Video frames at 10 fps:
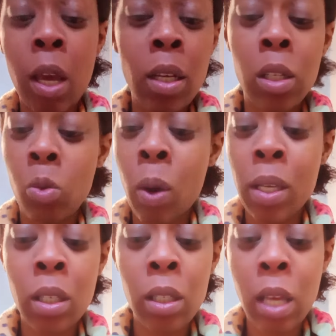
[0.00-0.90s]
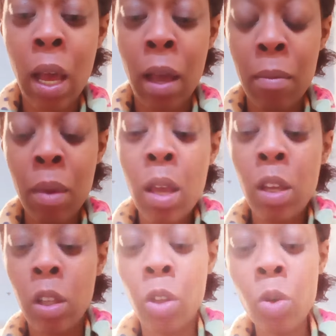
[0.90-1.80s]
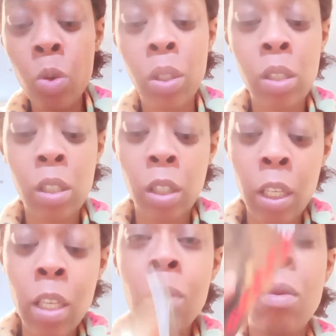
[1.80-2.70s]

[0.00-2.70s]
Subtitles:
just wasting time. Losing sleep.